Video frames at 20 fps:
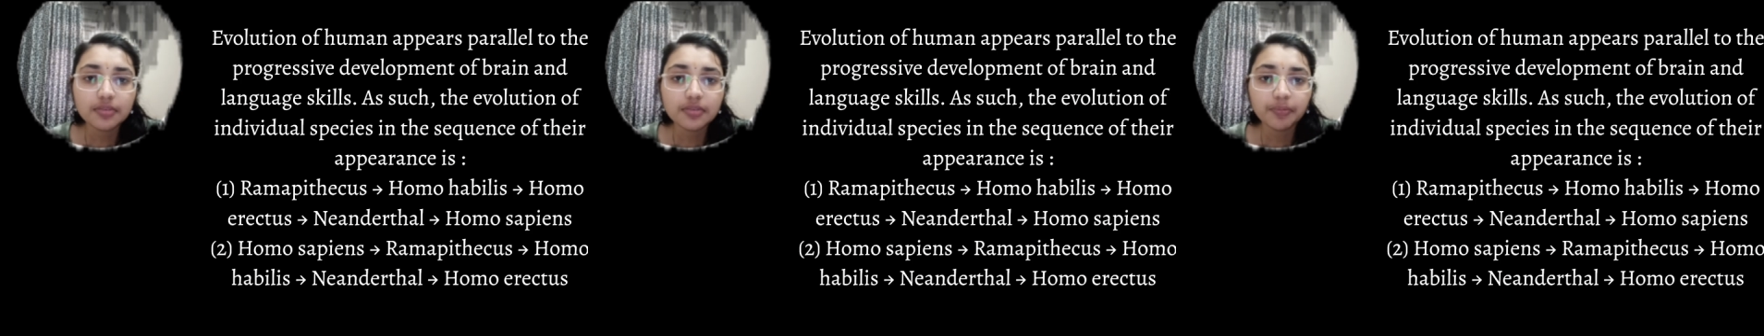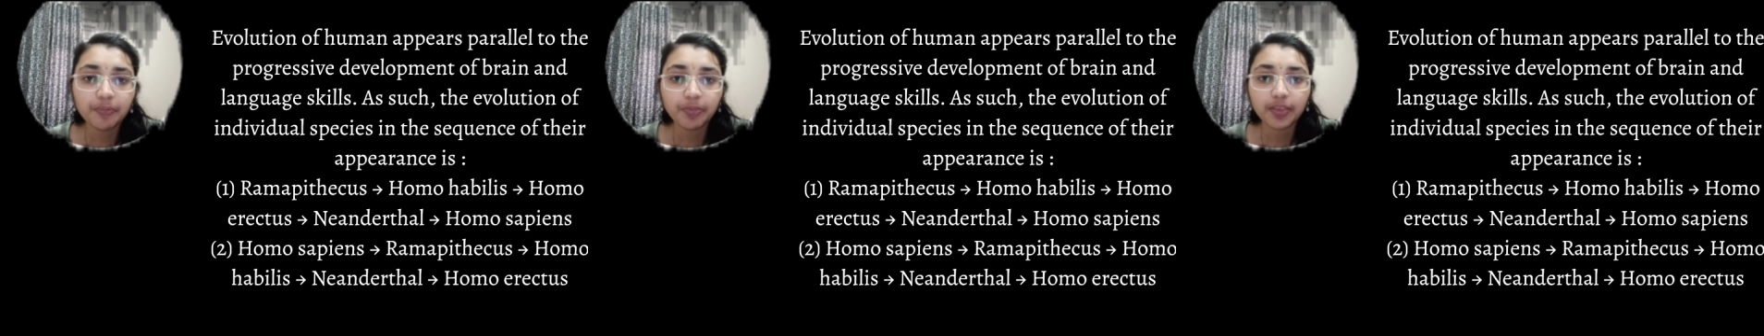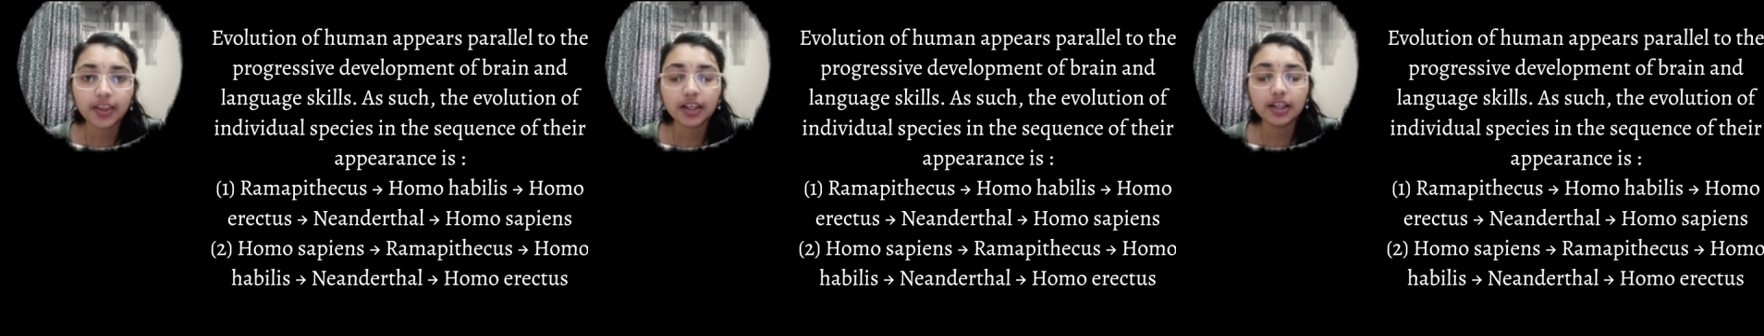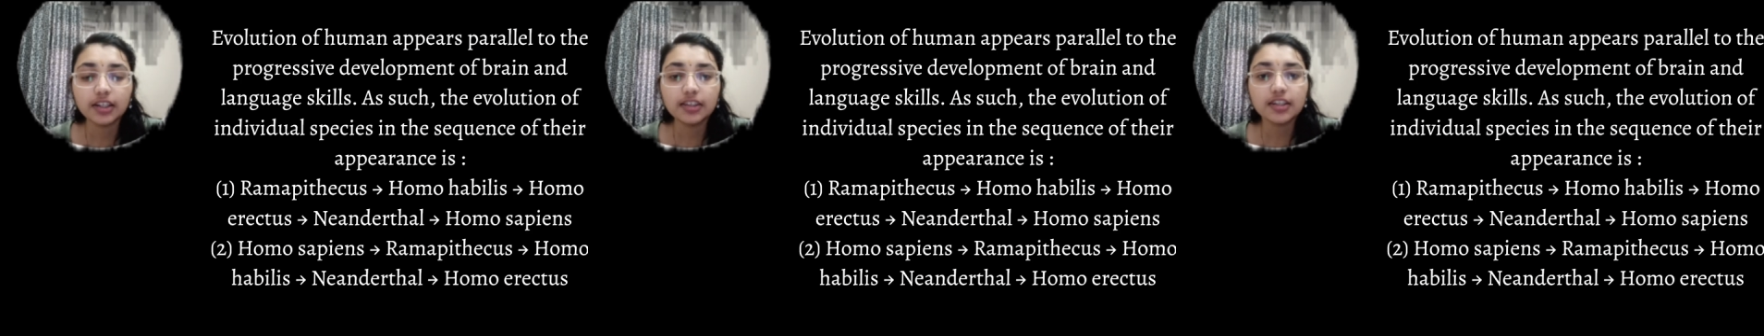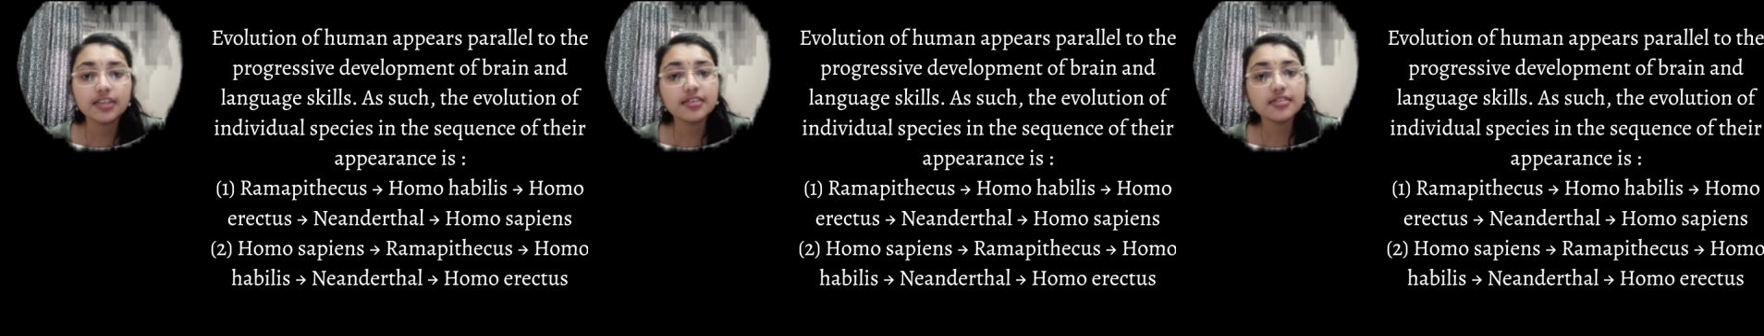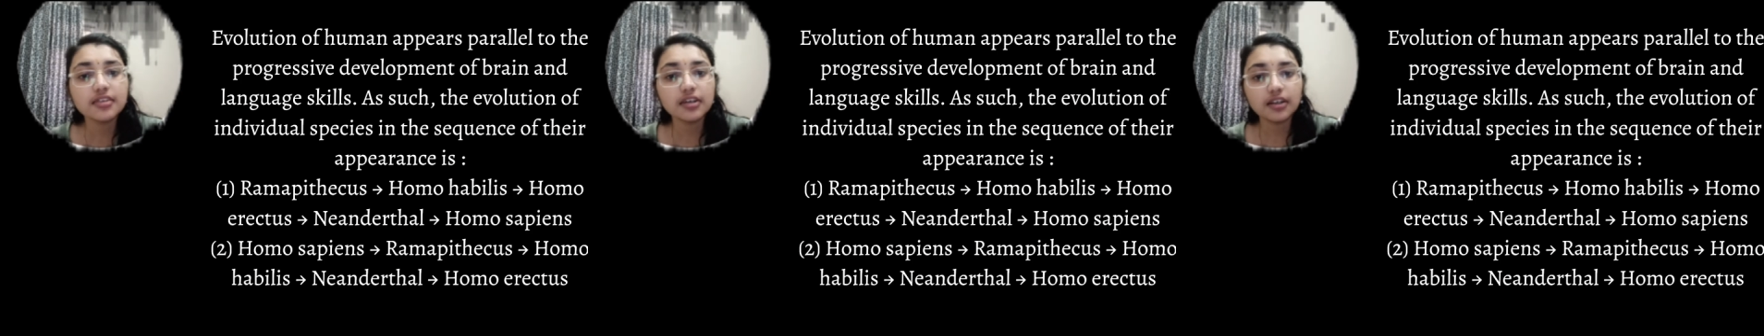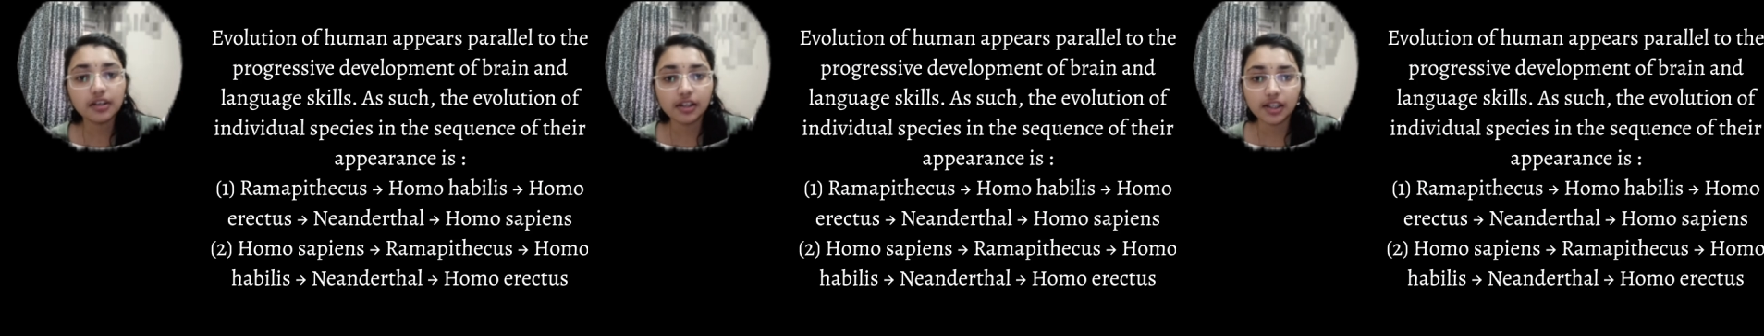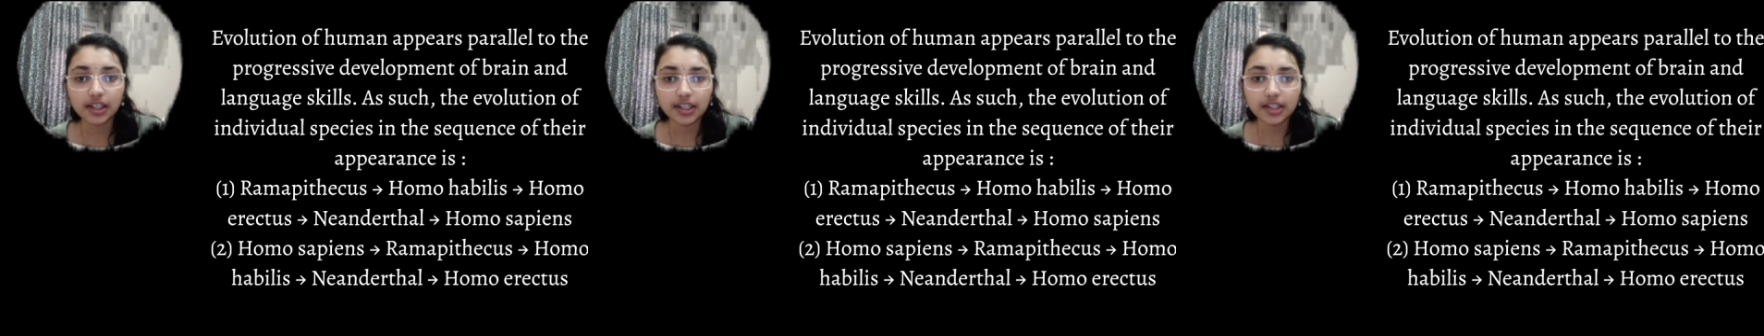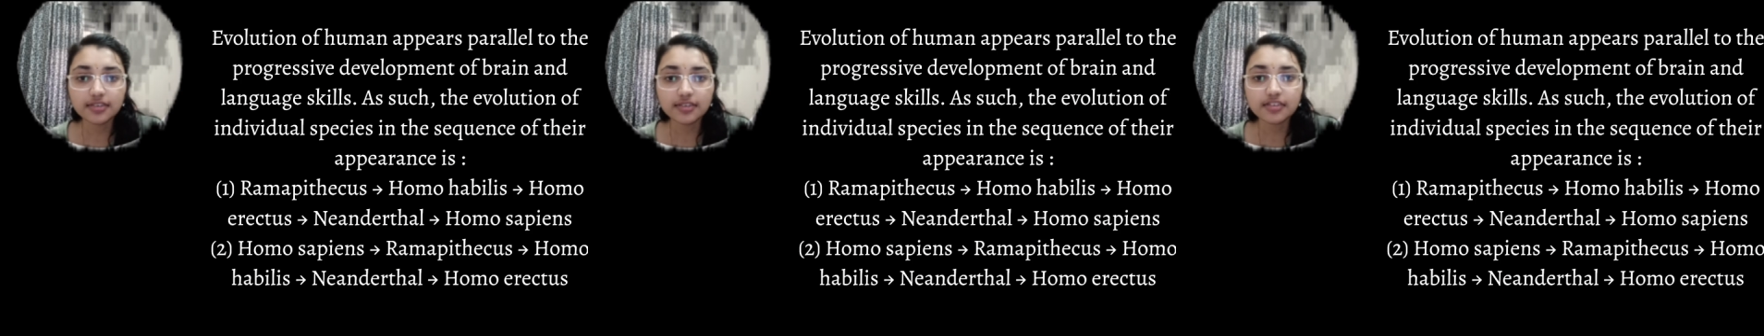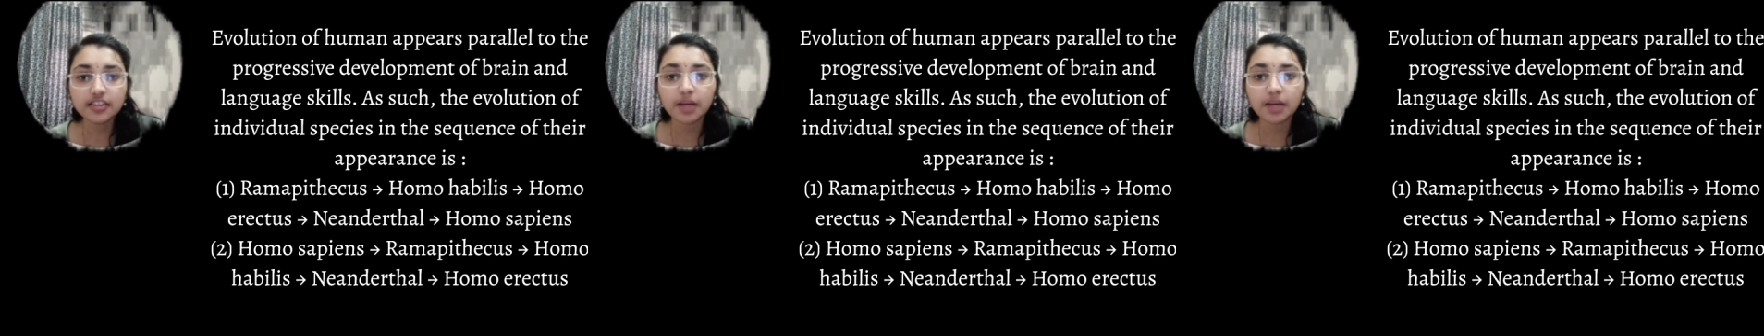It is the earliest
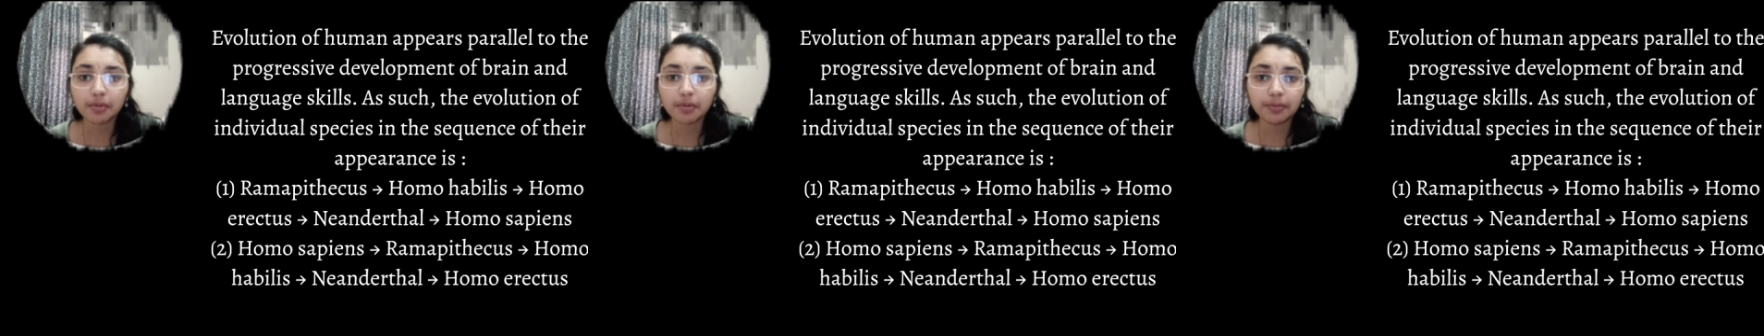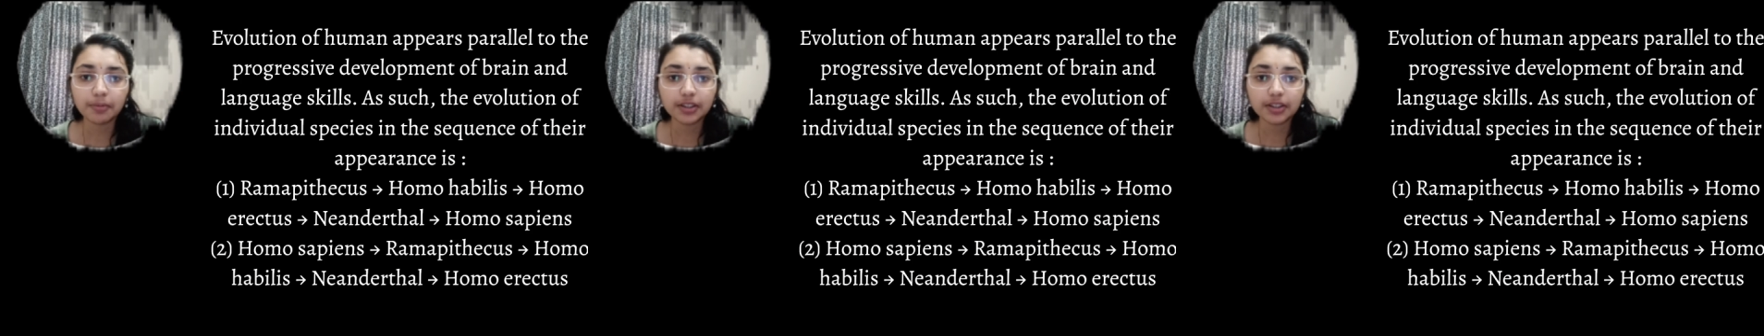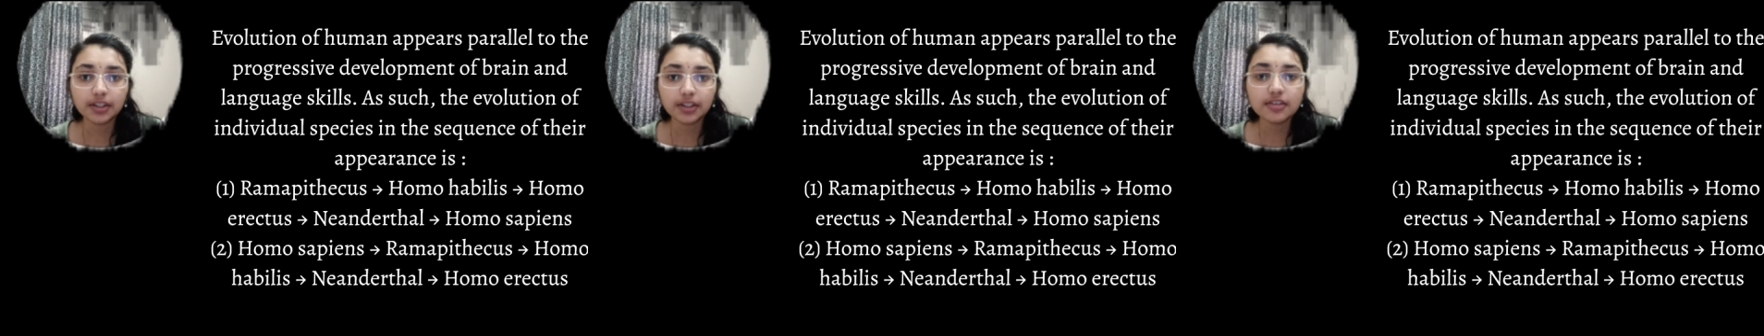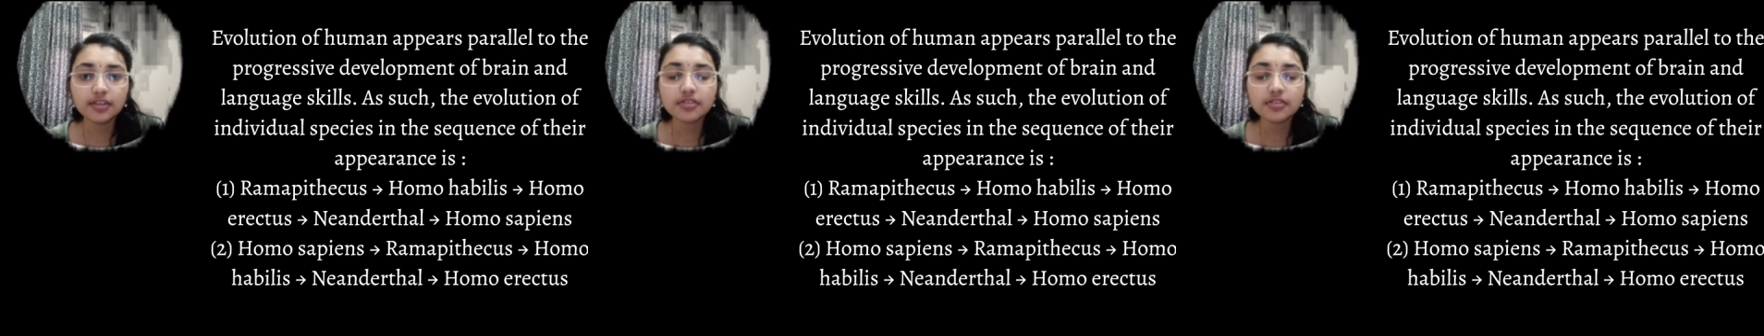Ramapithecus.